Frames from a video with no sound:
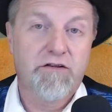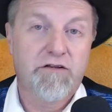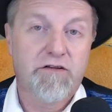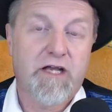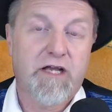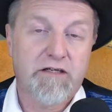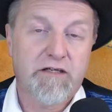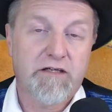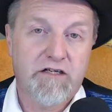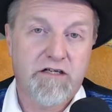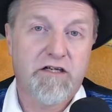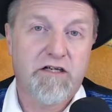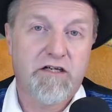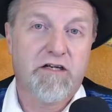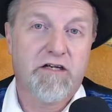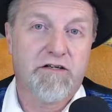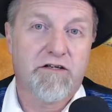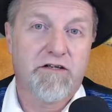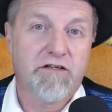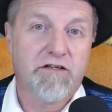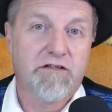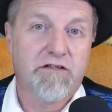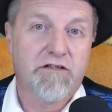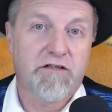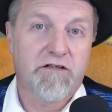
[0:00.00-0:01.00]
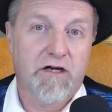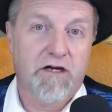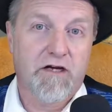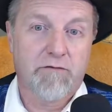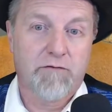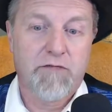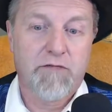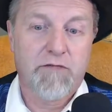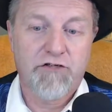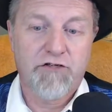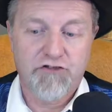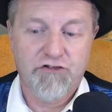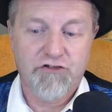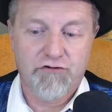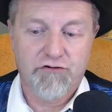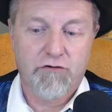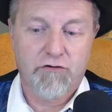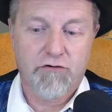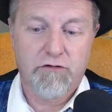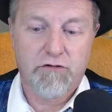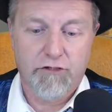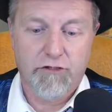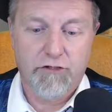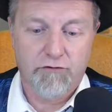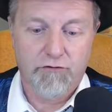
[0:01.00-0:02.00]
That kid that I mentioned
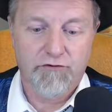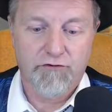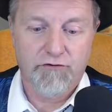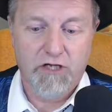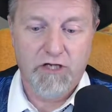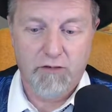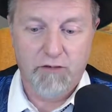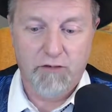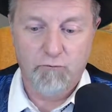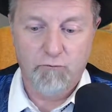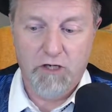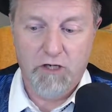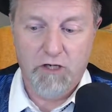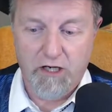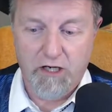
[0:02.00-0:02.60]
earlier that